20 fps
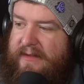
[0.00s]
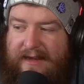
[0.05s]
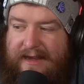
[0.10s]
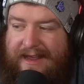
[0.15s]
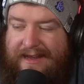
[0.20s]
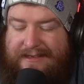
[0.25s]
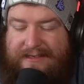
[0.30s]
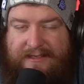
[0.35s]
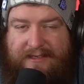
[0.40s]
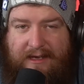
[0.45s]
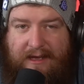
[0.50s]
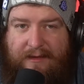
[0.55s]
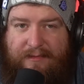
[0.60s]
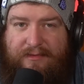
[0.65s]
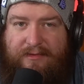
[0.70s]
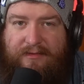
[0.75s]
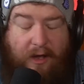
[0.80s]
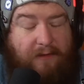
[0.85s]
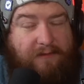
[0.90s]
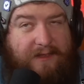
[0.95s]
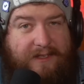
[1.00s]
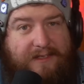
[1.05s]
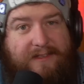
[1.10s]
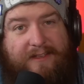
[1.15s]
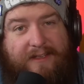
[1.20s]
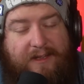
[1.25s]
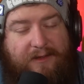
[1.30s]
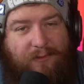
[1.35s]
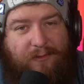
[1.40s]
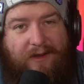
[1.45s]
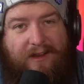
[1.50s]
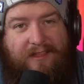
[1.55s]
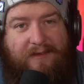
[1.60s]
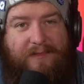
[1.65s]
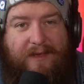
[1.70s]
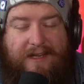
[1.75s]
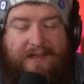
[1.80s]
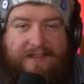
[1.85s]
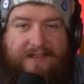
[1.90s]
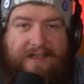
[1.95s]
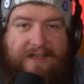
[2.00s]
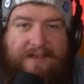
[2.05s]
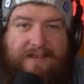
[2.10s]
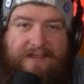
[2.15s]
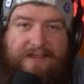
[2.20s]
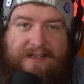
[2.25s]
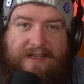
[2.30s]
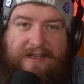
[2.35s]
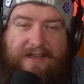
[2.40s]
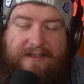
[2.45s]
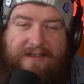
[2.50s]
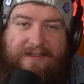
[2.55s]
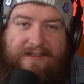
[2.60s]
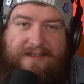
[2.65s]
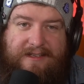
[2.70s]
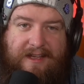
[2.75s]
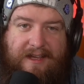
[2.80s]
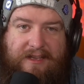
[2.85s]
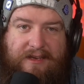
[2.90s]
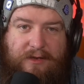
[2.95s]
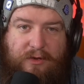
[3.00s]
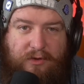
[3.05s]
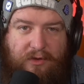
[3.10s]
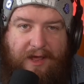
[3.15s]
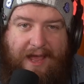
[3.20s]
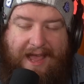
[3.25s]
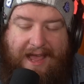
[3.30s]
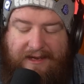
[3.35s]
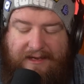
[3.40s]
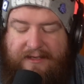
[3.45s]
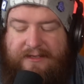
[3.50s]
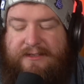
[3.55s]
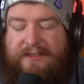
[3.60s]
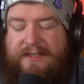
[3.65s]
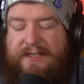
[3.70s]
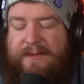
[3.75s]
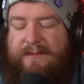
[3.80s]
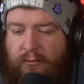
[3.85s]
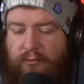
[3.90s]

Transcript: Next up, obviously, one of the biggest things is the new hangars.